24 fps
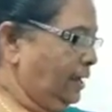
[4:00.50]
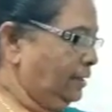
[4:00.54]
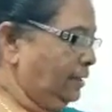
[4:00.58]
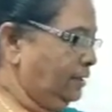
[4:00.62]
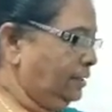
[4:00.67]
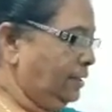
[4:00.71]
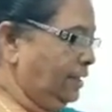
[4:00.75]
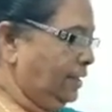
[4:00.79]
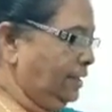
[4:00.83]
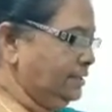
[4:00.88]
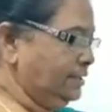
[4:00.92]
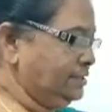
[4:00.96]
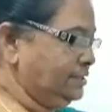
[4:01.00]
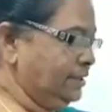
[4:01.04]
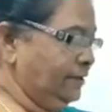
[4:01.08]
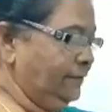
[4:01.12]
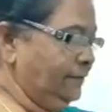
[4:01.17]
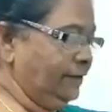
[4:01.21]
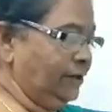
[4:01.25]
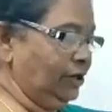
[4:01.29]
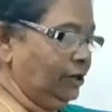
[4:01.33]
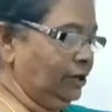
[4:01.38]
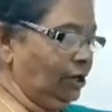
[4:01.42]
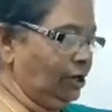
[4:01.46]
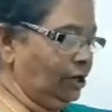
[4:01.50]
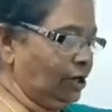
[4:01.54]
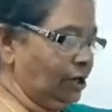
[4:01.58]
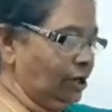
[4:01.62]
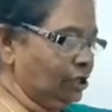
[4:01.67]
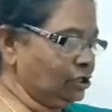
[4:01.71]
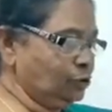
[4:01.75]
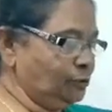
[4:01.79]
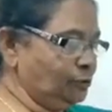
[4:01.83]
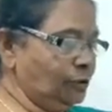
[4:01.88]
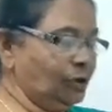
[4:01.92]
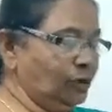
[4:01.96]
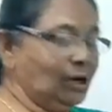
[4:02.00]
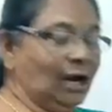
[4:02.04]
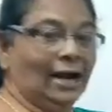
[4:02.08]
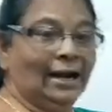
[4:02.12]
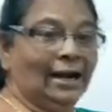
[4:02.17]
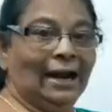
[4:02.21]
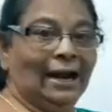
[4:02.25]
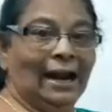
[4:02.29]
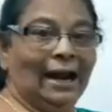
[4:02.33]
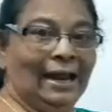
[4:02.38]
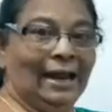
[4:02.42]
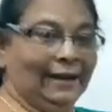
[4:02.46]
that is given in your textbook.
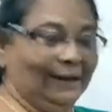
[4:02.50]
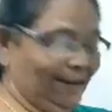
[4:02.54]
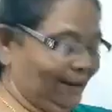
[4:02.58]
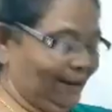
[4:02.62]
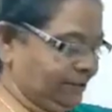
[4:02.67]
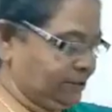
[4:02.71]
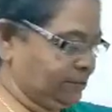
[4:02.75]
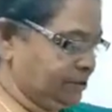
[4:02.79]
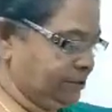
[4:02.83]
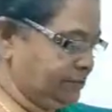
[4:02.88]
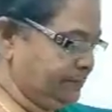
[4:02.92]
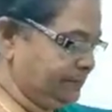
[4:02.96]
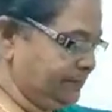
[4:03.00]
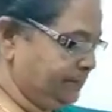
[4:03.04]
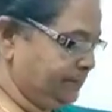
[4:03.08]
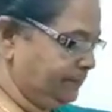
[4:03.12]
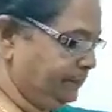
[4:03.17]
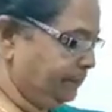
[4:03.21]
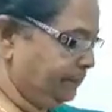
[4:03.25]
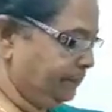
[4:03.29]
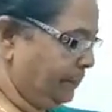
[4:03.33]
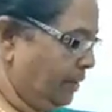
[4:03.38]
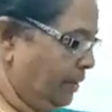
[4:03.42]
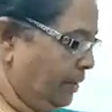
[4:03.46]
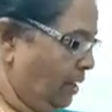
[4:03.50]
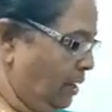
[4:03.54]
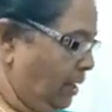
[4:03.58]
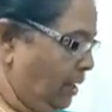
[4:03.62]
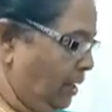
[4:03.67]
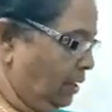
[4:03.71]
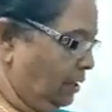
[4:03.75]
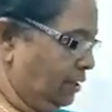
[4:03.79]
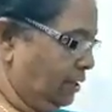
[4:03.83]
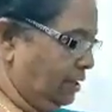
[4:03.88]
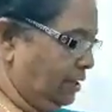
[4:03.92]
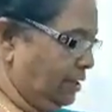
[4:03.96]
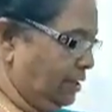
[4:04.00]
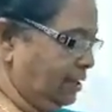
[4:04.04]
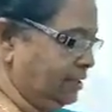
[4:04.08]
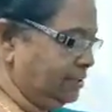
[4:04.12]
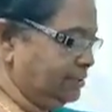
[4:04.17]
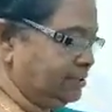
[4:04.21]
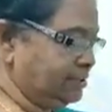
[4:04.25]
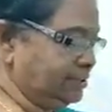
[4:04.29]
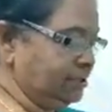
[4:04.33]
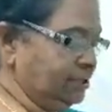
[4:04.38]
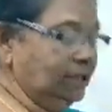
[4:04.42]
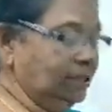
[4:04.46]
Underline that. The
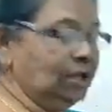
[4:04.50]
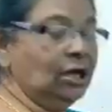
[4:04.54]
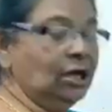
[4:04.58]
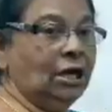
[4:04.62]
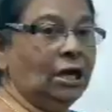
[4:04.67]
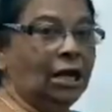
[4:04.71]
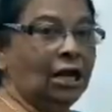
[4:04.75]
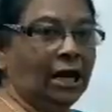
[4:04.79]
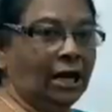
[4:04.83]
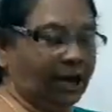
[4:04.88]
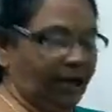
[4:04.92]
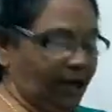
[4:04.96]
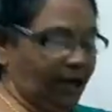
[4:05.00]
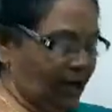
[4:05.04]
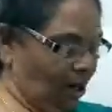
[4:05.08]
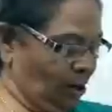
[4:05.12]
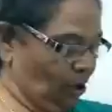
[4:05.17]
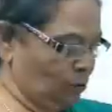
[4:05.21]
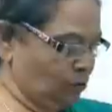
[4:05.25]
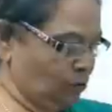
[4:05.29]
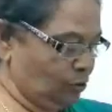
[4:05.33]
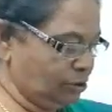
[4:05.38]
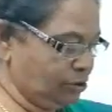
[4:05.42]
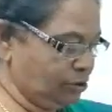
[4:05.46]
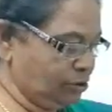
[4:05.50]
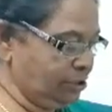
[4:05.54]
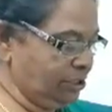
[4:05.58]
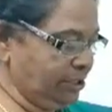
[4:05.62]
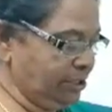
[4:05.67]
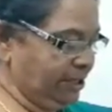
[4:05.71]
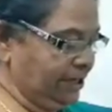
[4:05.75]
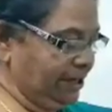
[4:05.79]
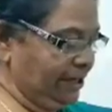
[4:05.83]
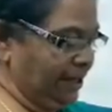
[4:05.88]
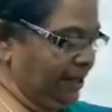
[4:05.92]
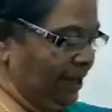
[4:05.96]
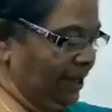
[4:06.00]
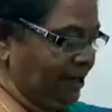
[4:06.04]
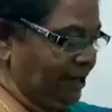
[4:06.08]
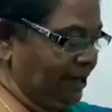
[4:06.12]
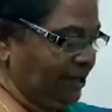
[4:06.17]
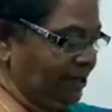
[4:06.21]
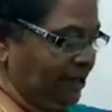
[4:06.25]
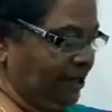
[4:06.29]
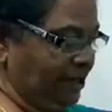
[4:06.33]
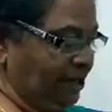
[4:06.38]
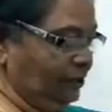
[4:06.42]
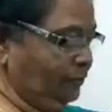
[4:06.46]
singular noun
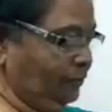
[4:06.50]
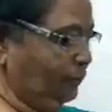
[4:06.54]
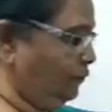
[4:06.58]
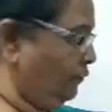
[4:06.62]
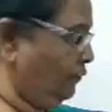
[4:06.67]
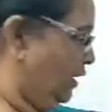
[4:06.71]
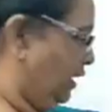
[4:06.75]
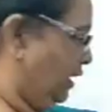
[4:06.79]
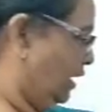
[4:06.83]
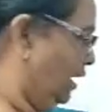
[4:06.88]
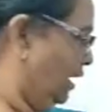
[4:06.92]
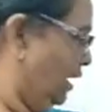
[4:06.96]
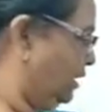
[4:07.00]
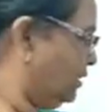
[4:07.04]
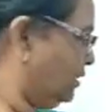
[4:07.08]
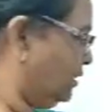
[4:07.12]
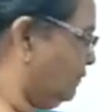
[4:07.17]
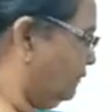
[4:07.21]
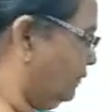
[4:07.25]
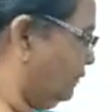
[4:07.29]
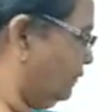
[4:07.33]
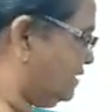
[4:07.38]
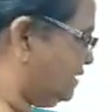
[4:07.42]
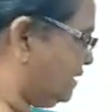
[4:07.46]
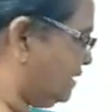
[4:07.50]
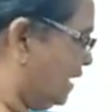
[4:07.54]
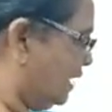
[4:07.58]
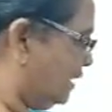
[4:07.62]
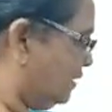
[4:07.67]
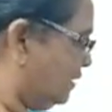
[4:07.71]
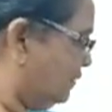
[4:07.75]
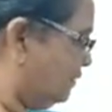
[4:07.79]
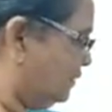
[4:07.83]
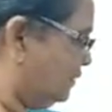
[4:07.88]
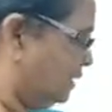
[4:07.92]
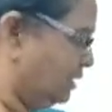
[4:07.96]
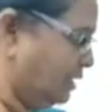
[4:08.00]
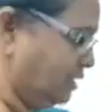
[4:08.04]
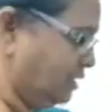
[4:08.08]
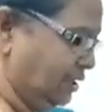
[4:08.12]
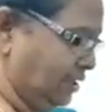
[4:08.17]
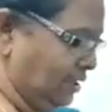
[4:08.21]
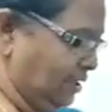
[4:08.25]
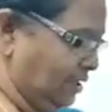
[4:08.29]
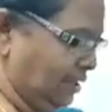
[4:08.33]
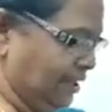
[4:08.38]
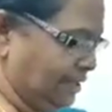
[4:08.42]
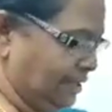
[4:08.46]
ending with which are
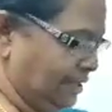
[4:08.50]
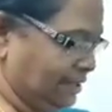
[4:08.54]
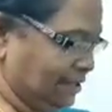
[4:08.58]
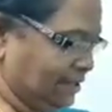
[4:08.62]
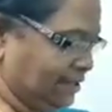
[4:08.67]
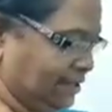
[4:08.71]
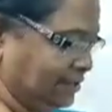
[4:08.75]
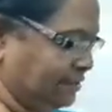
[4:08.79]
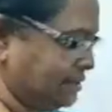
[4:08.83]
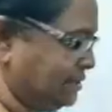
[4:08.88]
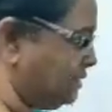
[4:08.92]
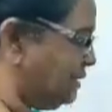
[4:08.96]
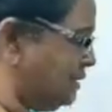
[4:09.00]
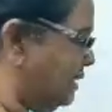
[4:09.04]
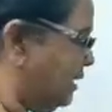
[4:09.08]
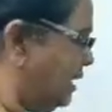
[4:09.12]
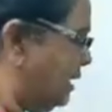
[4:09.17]
the letters?